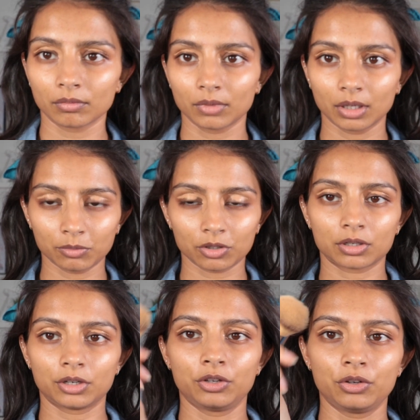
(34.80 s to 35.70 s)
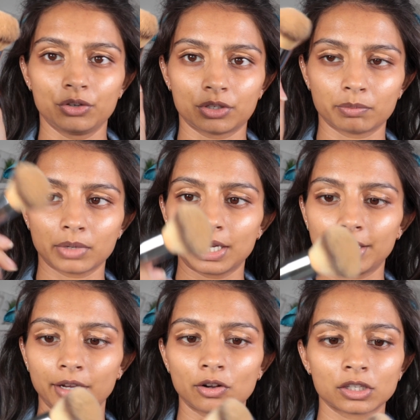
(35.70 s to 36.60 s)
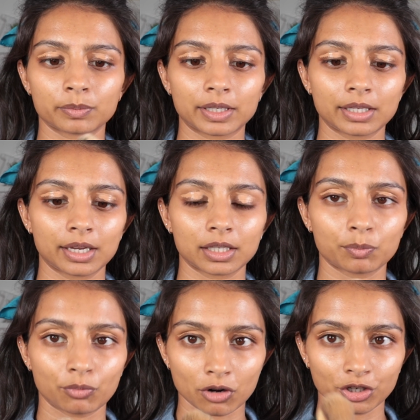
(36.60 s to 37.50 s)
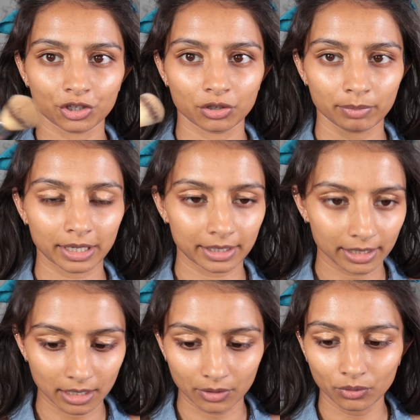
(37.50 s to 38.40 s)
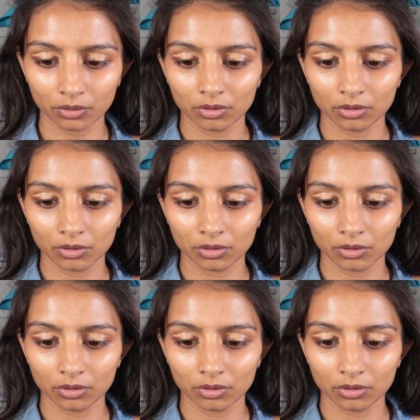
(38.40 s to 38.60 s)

I'm just going to use my IT Cosmetics brush to blend it out.